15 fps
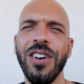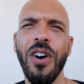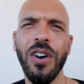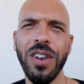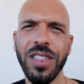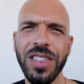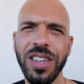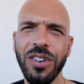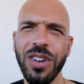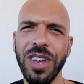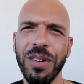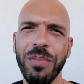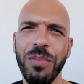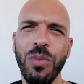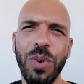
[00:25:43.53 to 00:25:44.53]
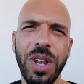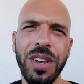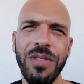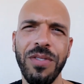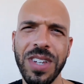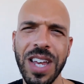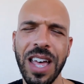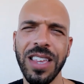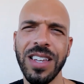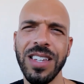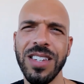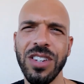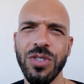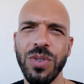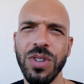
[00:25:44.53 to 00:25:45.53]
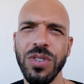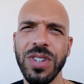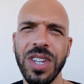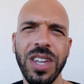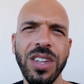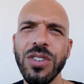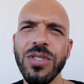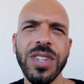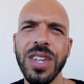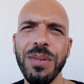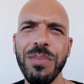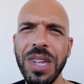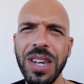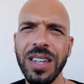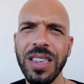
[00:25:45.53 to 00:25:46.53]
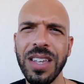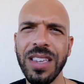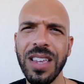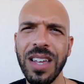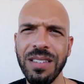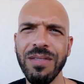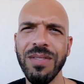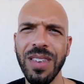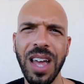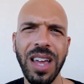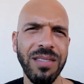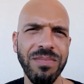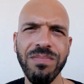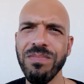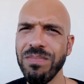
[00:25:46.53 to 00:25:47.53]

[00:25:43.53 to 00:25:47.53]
on Ethereum when Vitalik is introducing it, you see immediately that, like,